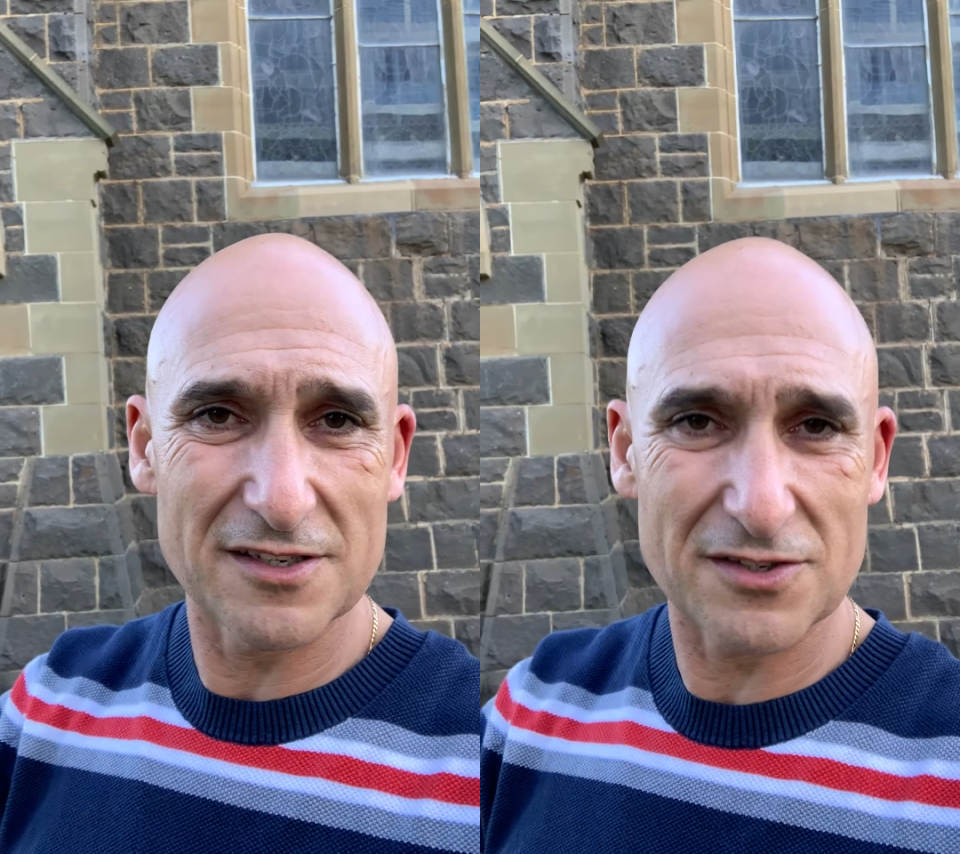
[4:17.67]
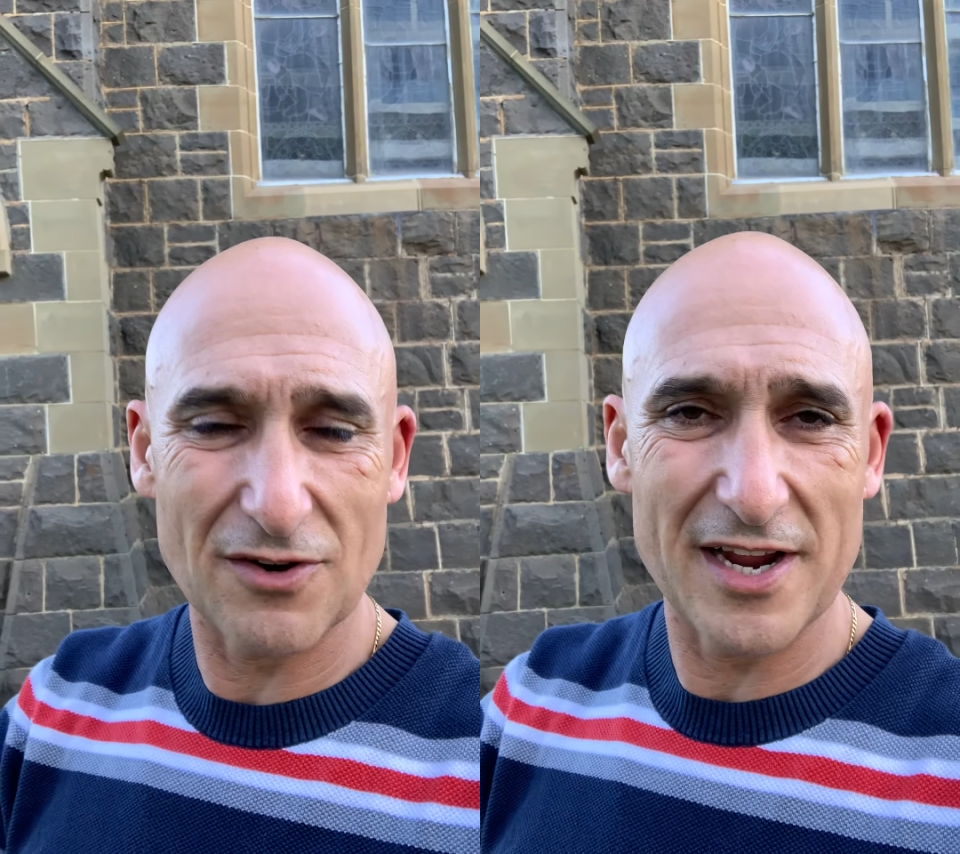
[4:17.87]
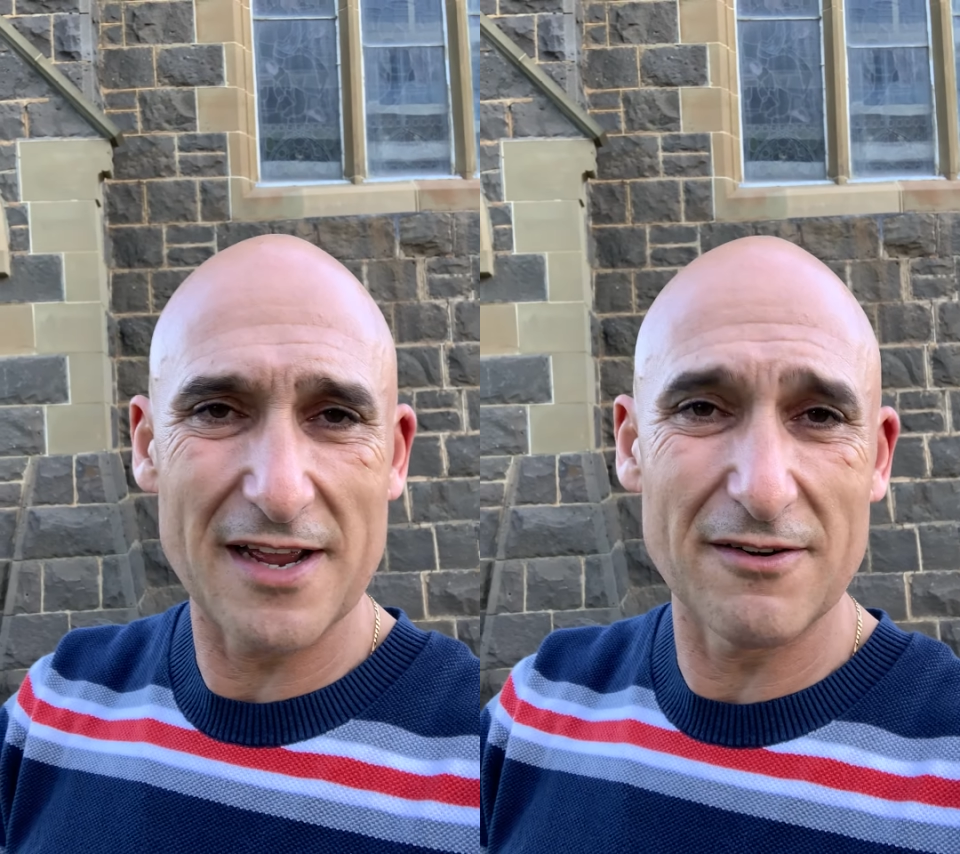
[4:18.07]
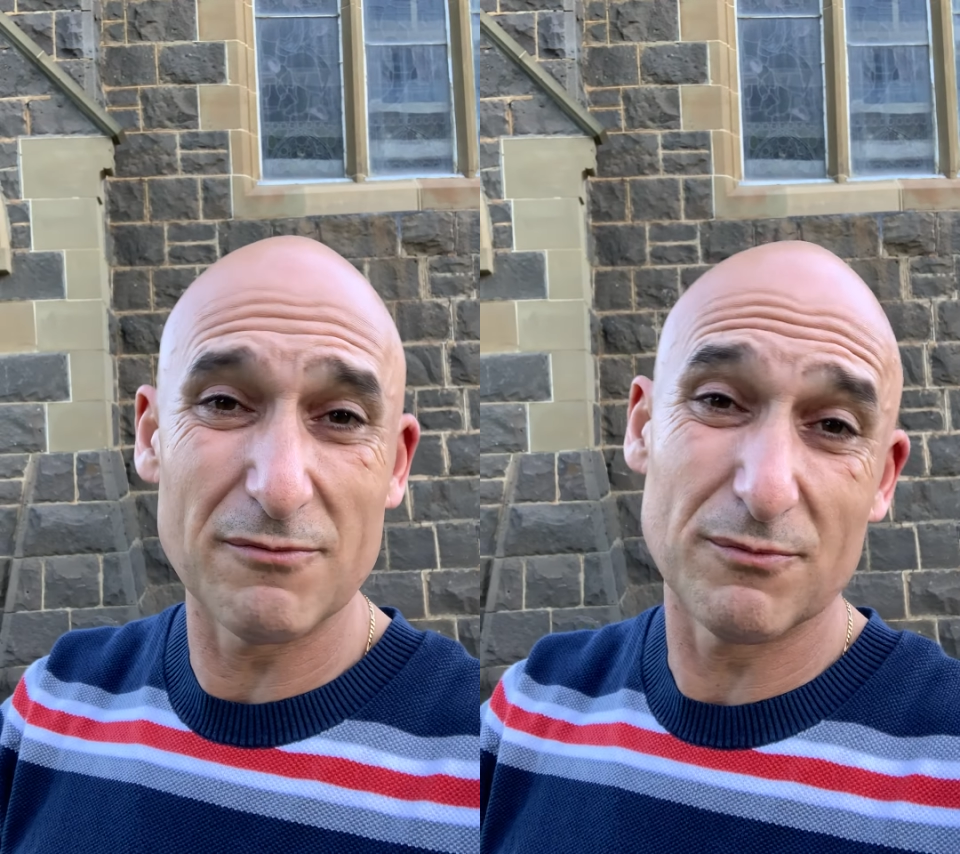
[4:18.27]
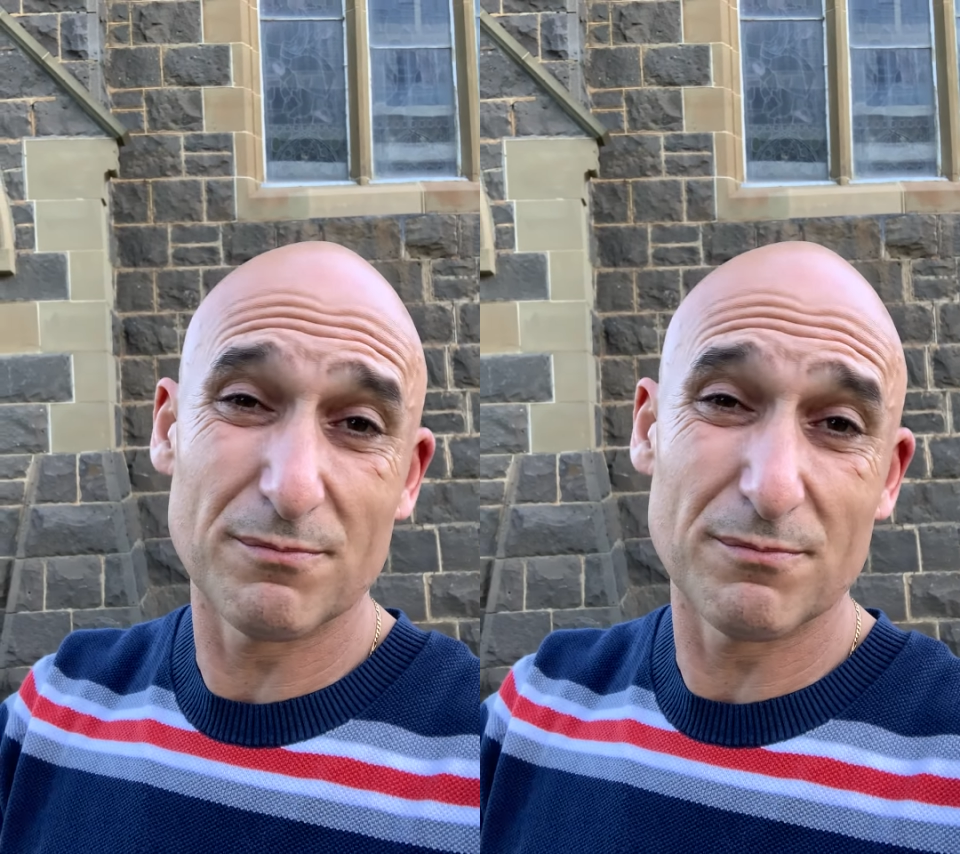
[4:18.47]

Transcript: Australia,